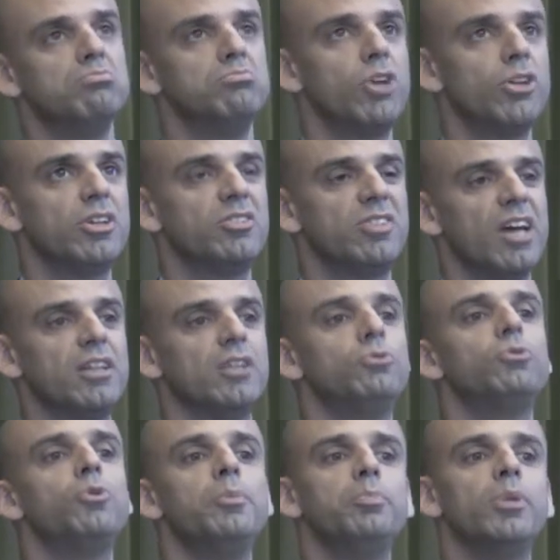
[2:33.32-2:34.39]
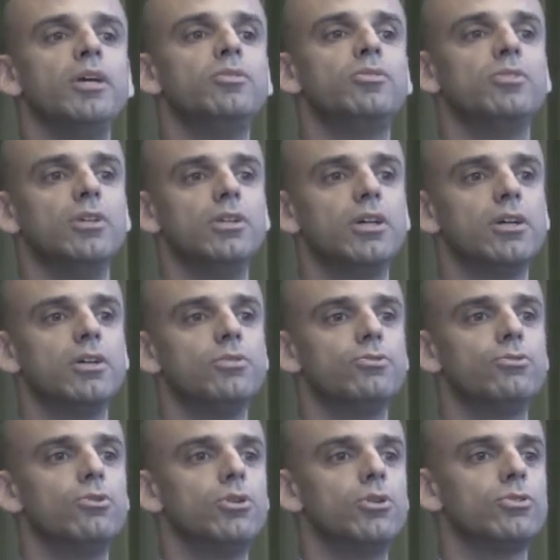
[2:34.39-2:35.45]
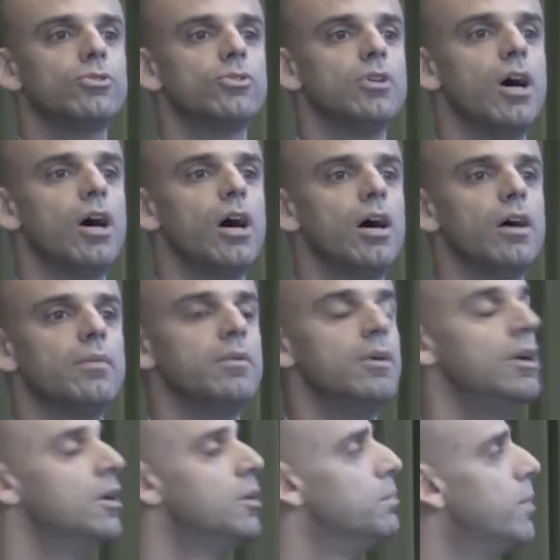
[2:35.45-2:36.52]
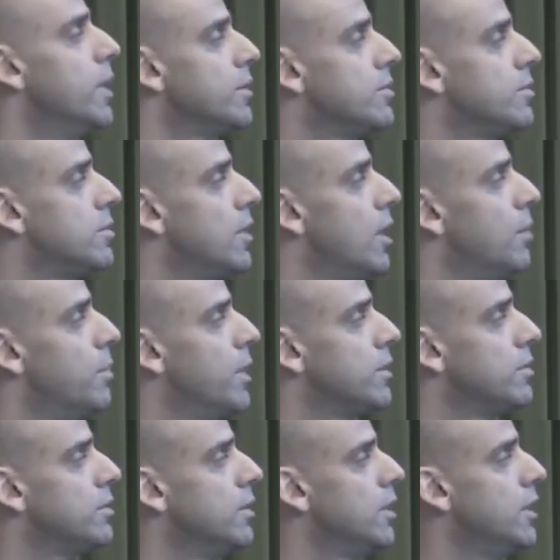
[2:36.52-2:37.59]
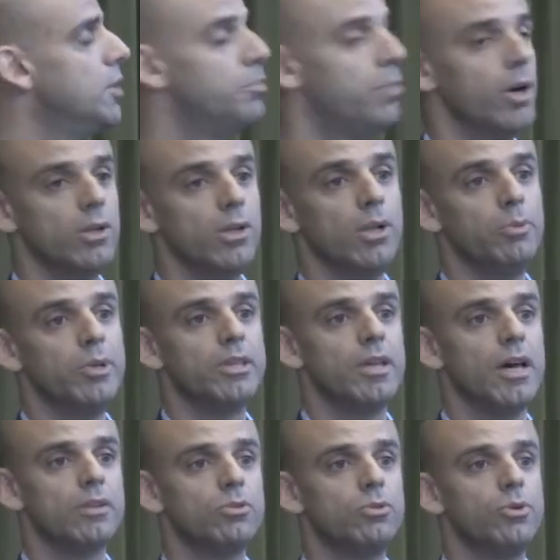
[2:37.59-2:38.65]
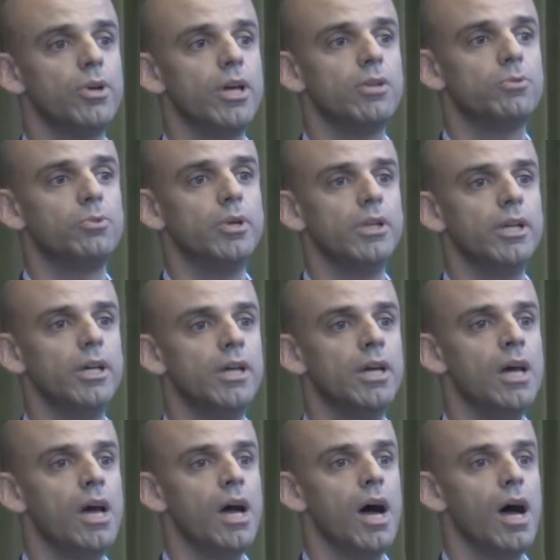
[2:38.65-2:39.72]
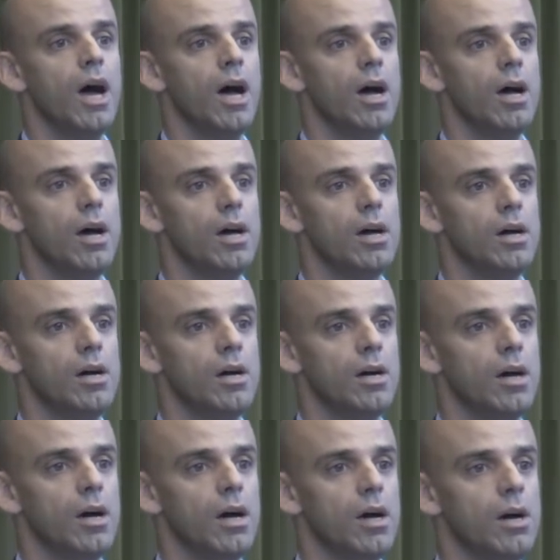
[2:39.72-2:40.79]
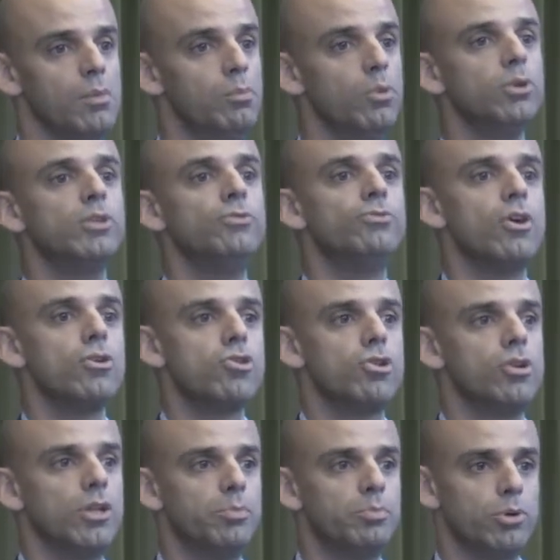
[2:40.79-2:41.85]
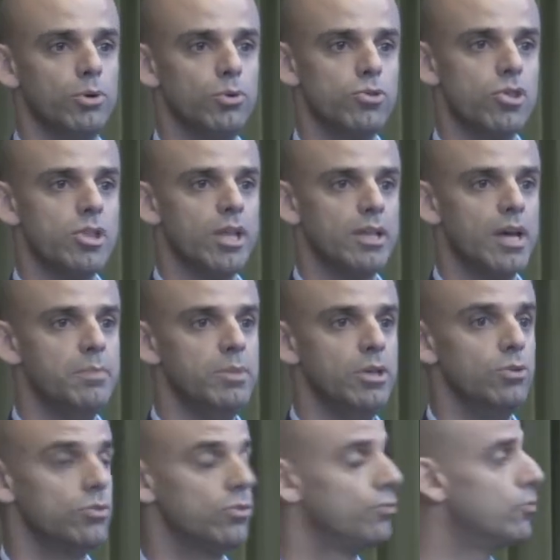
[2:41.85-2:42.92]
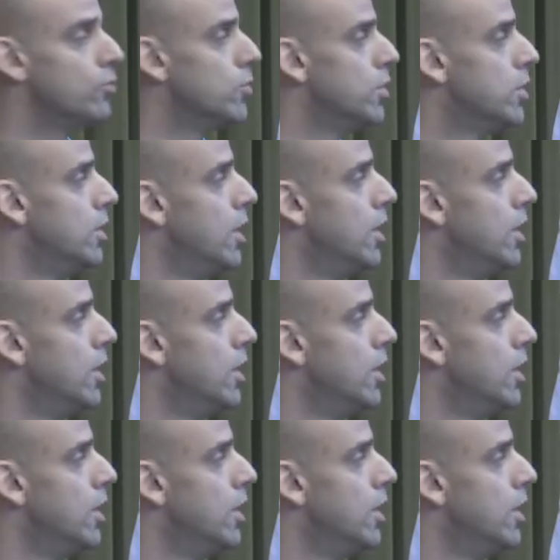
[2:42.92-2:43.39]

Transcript: not exactly to replace silicon, of course, but in parallel with that, to create really a multifunctional approach that can be used for